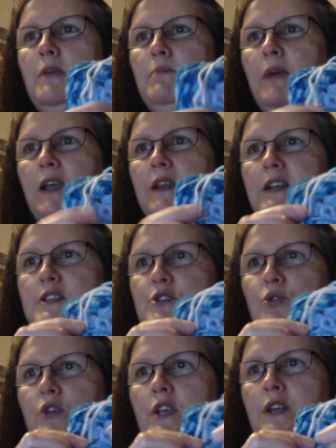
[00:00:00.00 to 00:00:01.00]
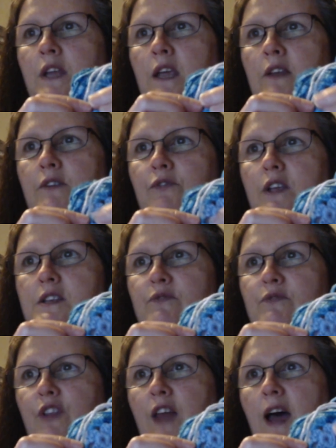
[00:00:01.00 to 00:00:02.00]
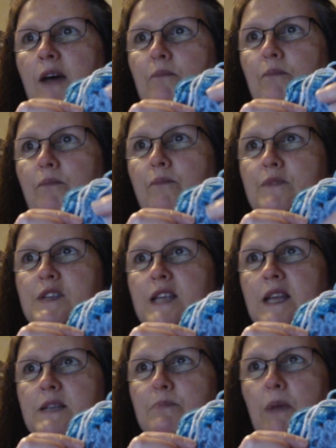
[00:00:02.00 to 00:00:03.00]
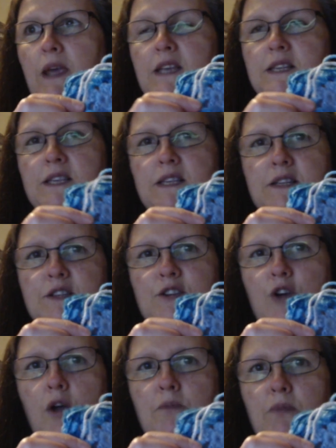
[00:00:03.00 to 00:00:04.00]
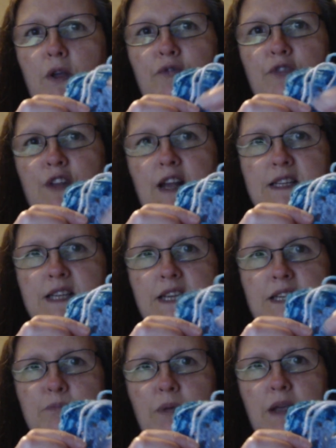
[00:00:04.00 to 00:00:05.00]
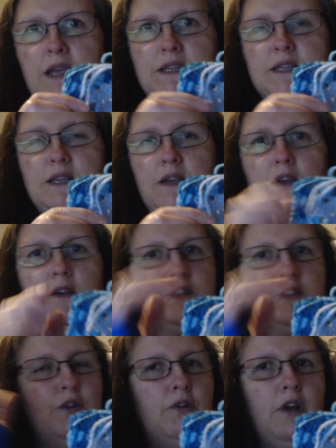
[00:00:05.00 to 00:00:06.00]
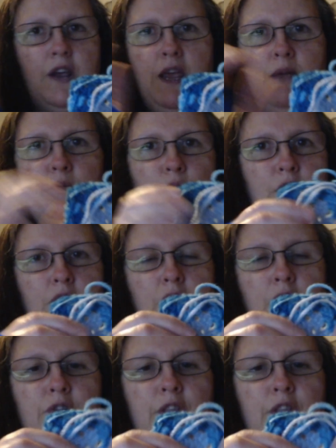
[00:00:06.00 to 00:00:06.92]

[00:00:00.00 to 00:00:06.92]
bit. That's all you need is for that centerpiece, is the sky blue for that centerpiece. Sorry, I keep looking over